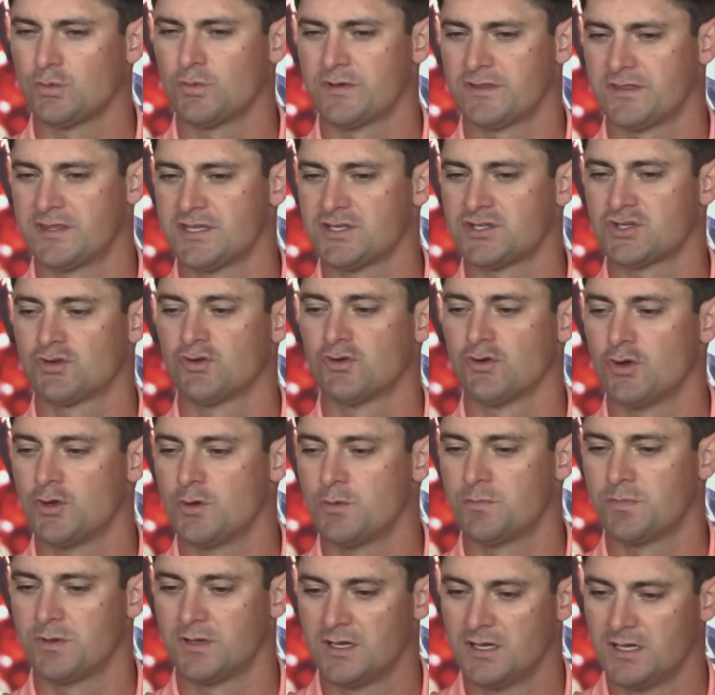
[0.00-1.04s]
with this
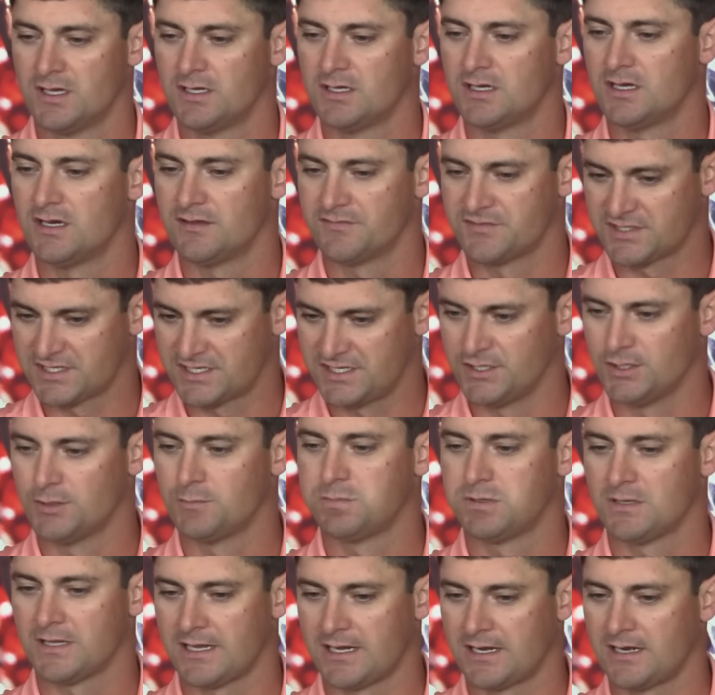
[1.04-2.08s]
group of skill
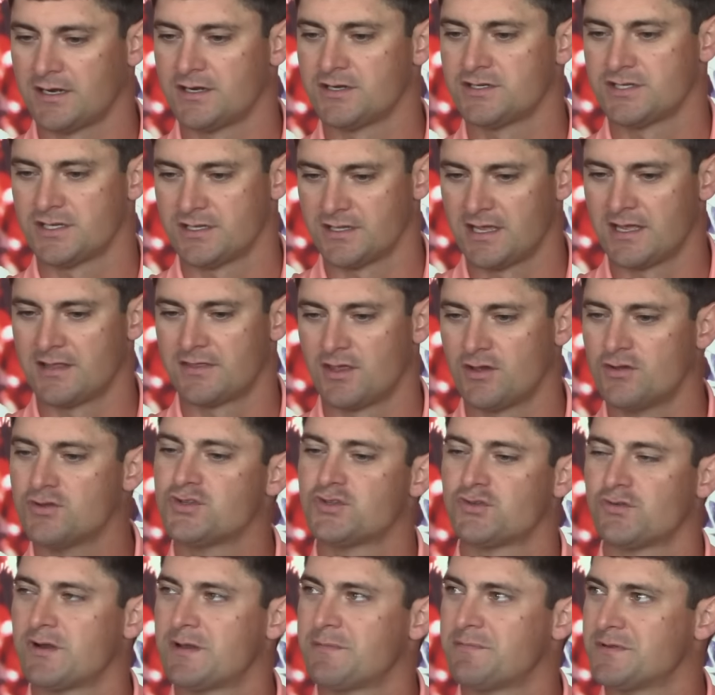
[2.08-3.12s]
players at, at those
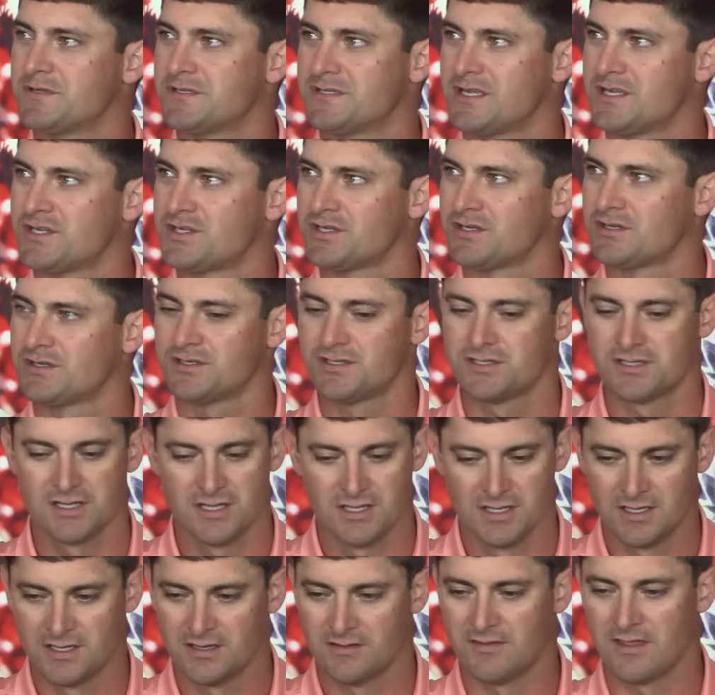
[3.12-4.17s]
three positions
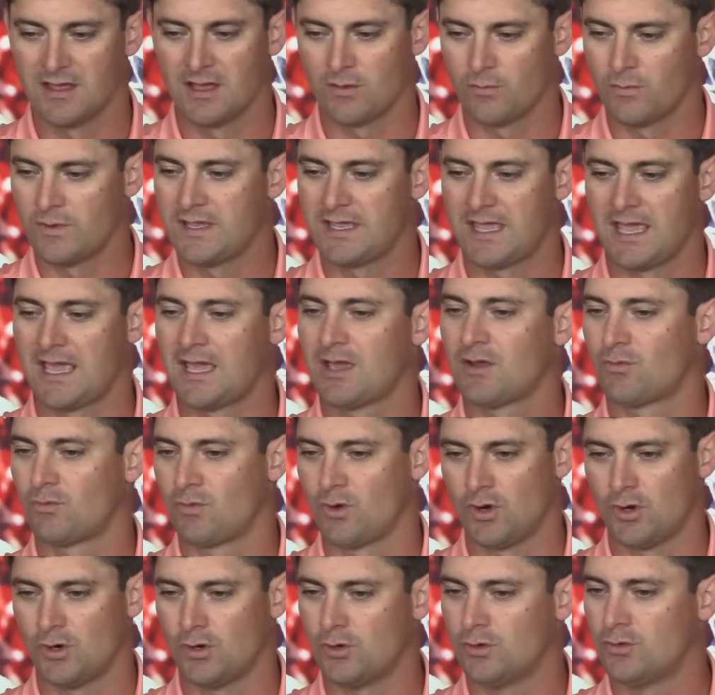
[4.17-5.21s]
that we can
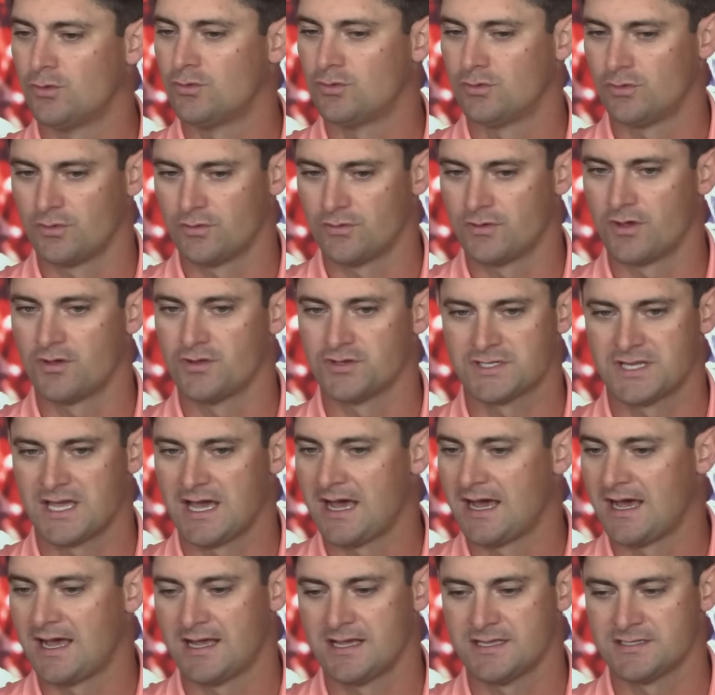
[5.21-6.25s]
roll those
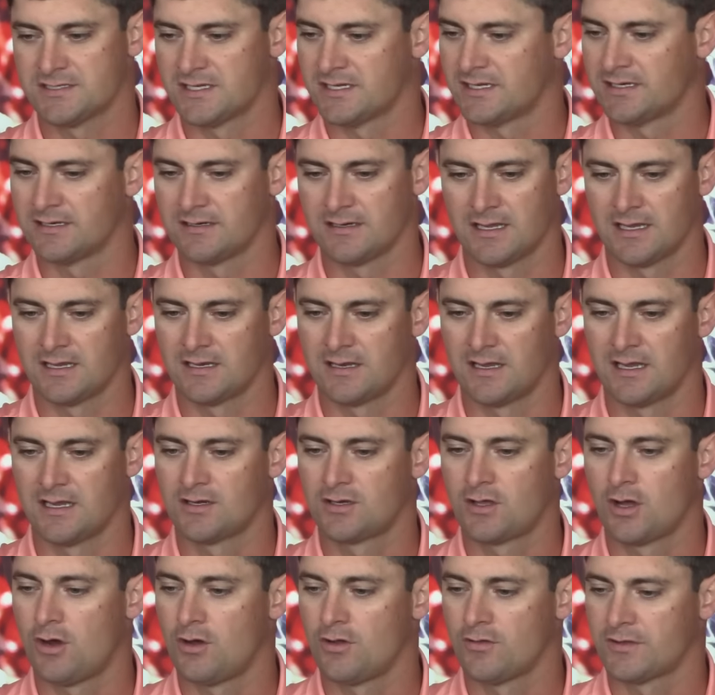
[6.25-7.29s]
guys and, and,
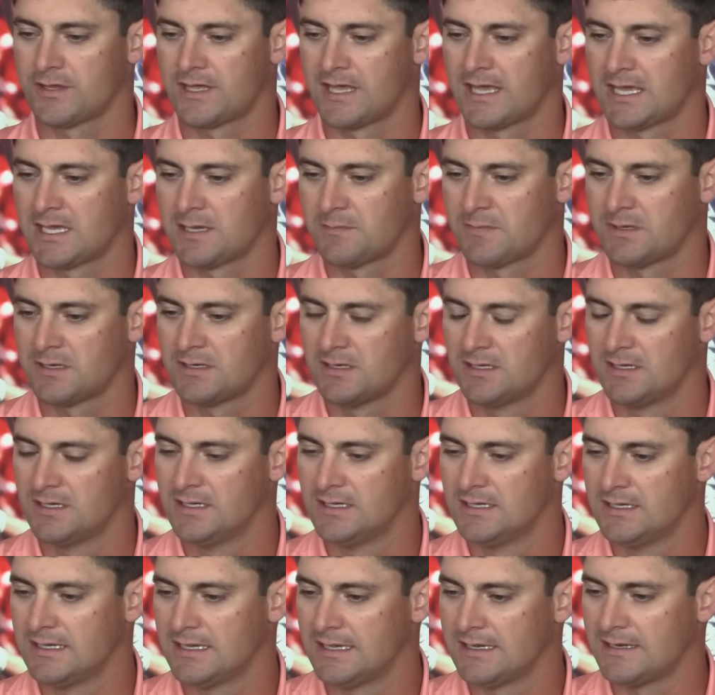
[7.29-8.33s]
and call the game and,
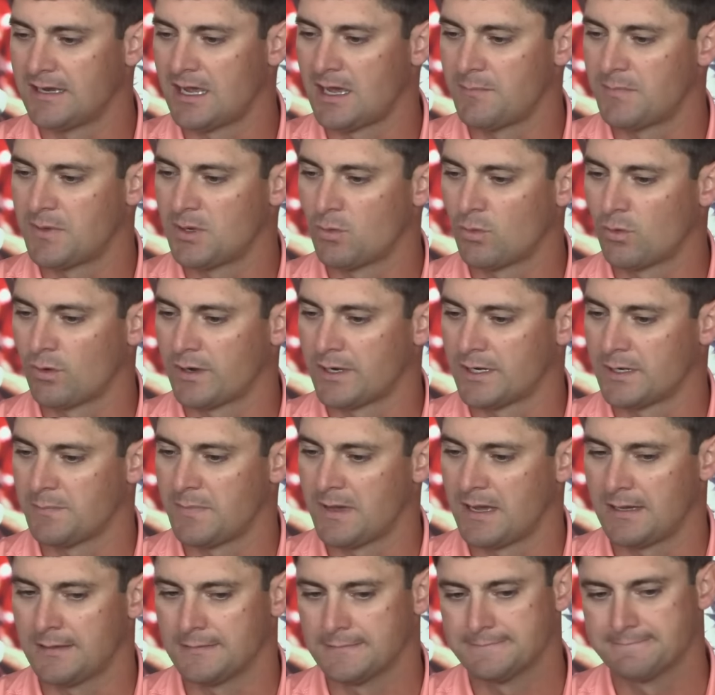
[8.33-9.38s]
and not be worried
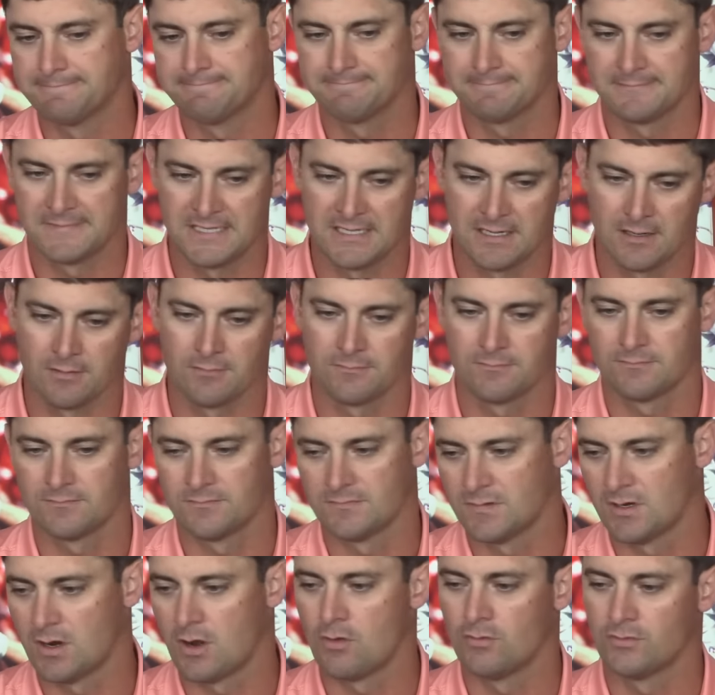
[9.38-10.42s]
about, you know,
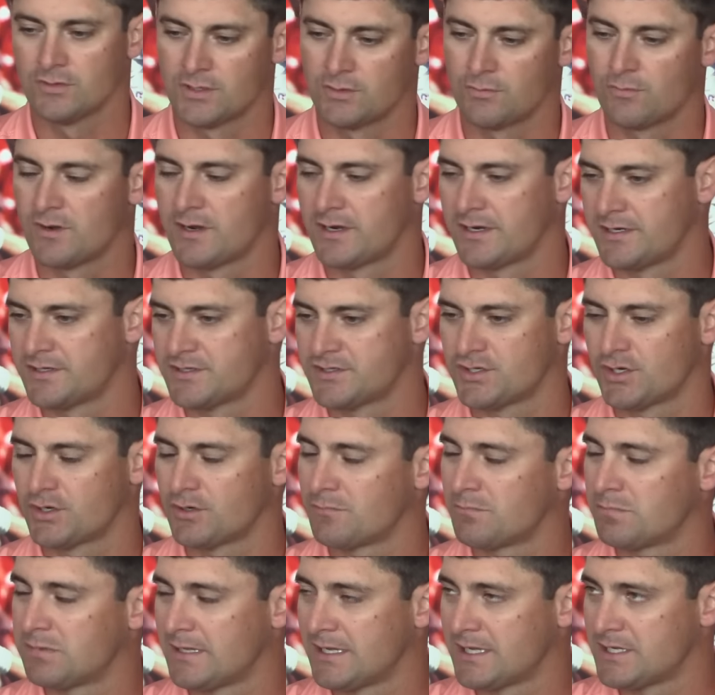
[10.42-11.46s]
only running
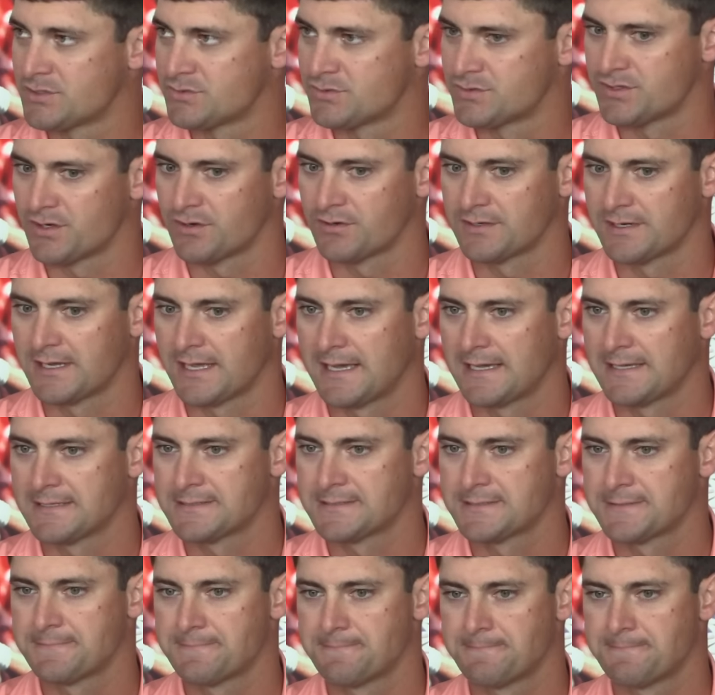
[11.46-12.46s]
certain plays with certain guys.